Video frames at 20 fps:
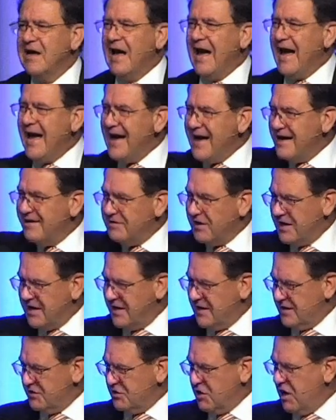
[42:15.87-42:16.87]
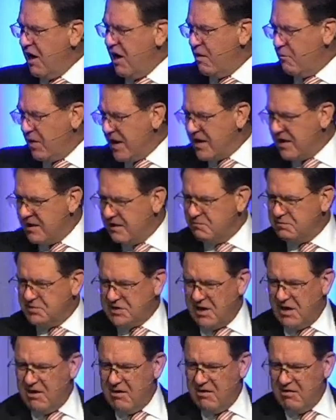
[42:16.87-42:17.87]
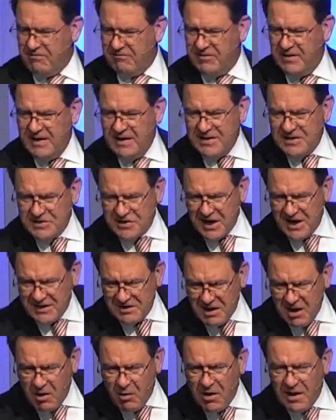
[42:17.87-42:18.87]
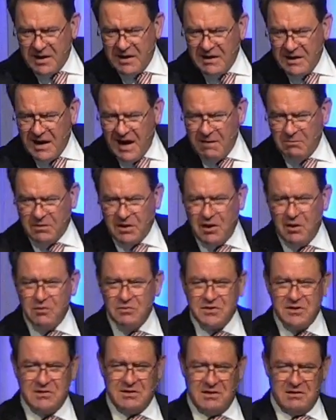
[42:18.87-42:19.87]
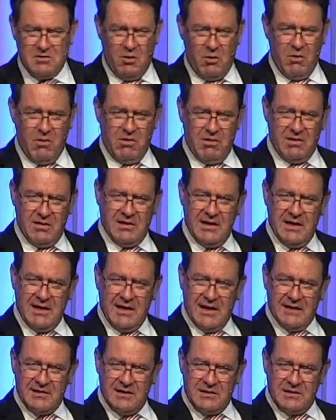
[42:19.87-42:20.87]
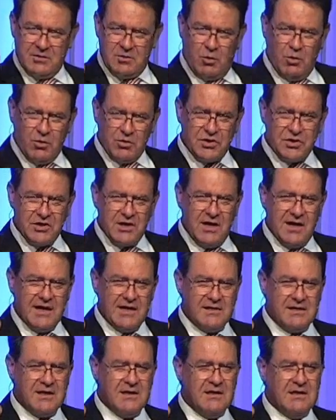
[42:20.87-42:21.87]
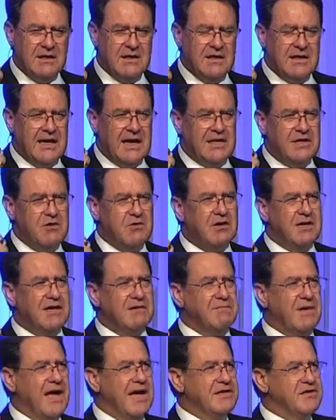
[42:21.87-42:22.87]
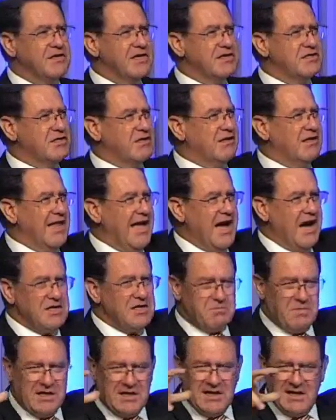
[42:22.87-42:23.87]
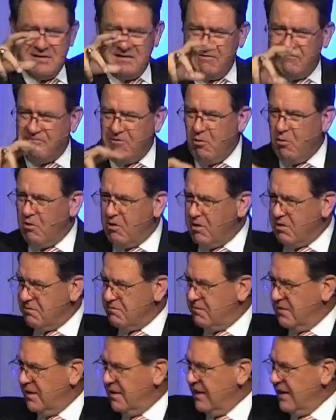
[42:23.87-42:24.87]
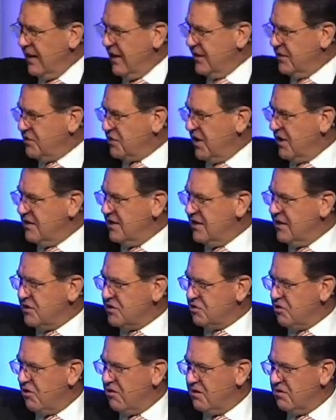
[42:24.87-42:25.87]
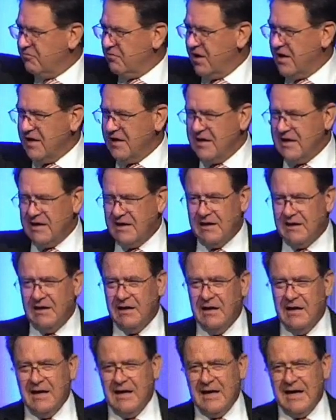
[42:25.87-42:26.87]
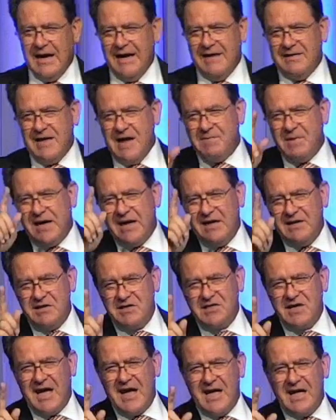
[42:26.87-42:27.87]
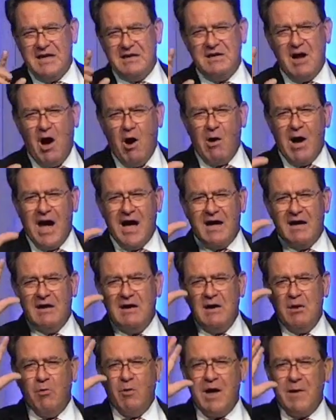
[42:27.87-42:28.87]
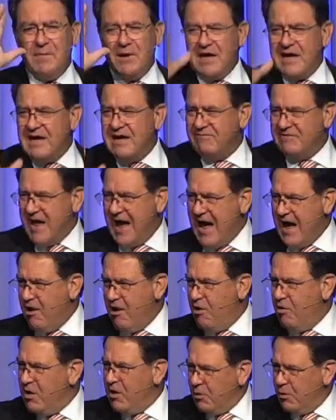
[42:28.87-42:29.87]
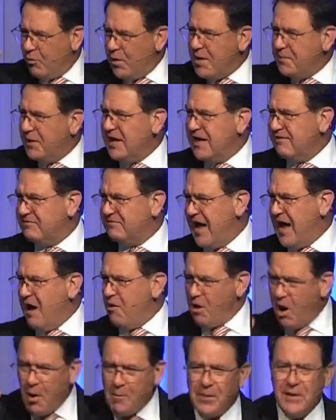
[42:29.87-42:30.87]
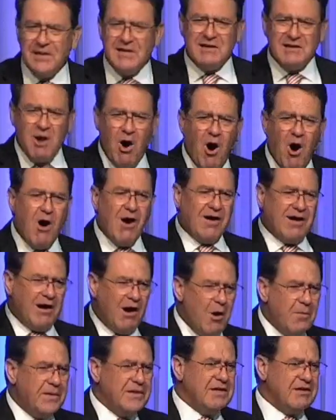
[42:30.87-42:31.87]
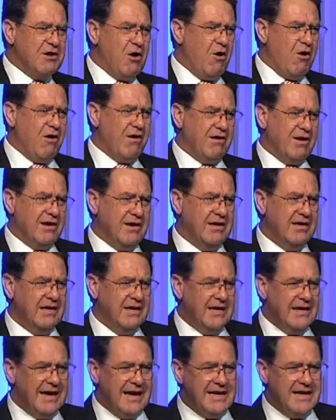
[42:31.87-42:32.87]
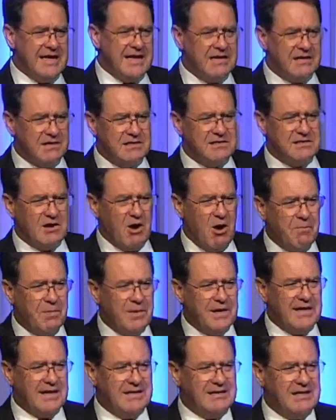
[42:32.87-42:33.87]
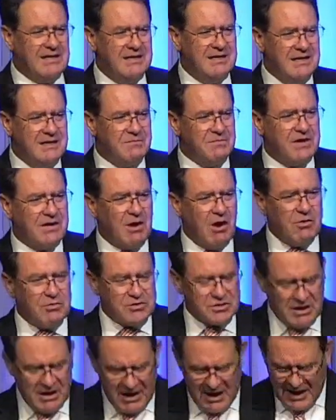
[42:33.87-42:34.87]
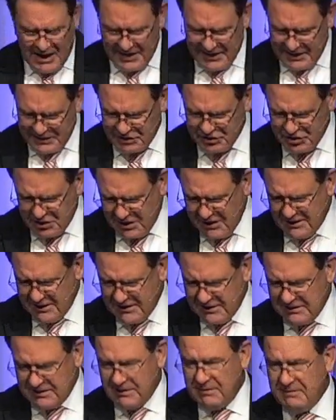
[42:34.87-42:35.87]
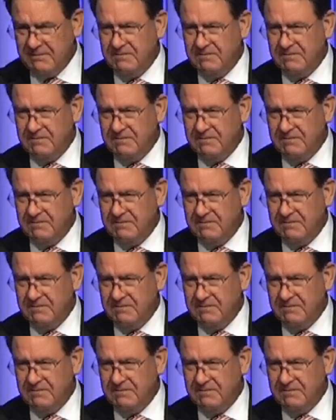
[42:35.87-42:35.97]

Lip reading: And then Yahweh himself said, Noah, I'm closing the door, and the door shut. And you can imagine as the clouds began to form and suddenly it started raining and they began to say, Noah, we believe now. We believe now. Open the door. Open the door. And he couldn't open it because God had shut it.